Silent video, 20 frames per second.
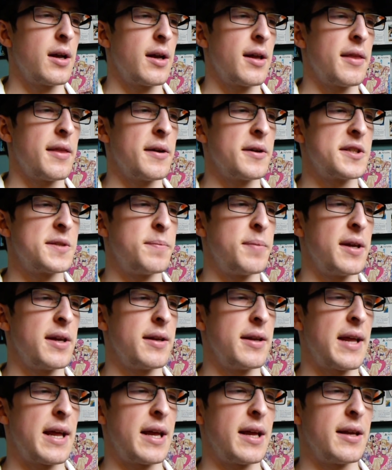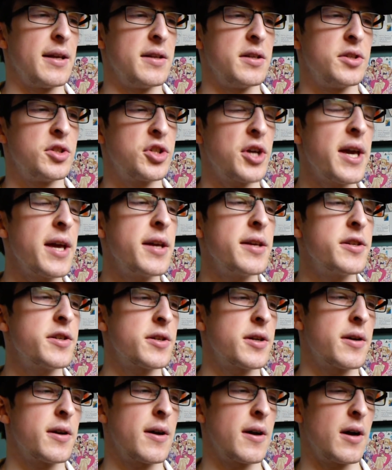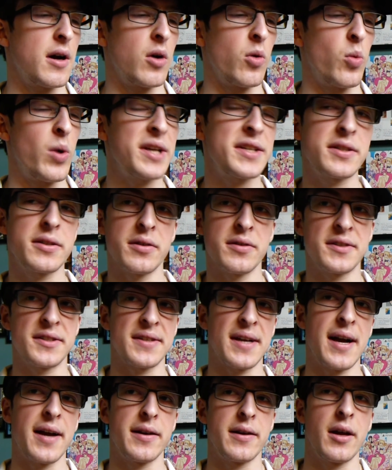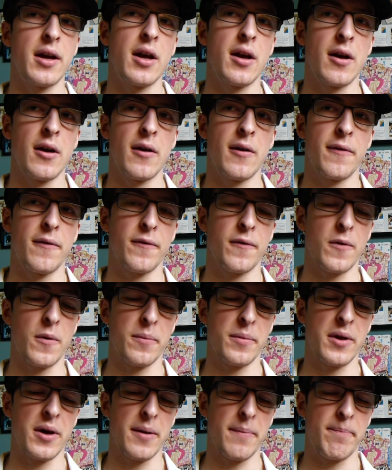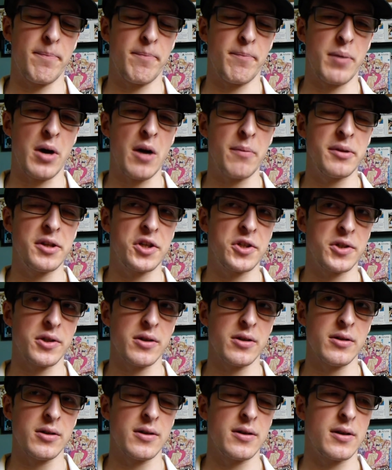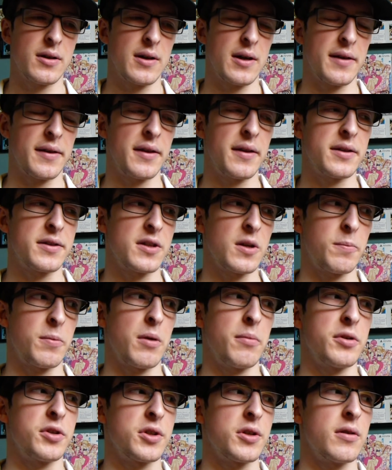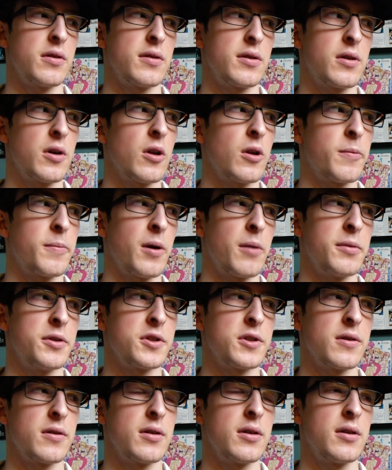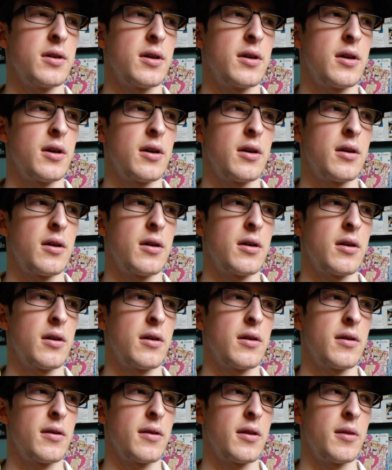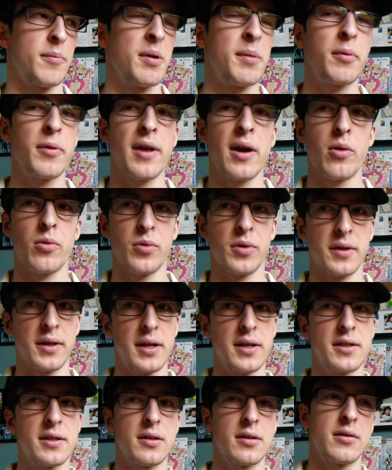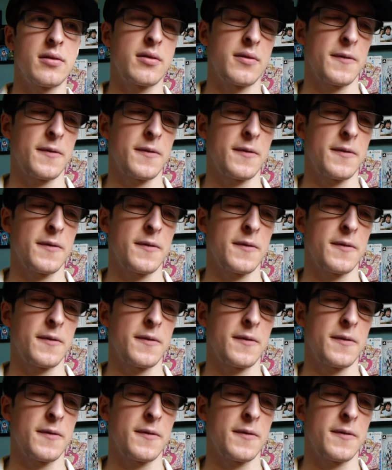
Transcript: There's been a change, Western side, from the publisher. I think it's the publisher. You call it publisher. The people that release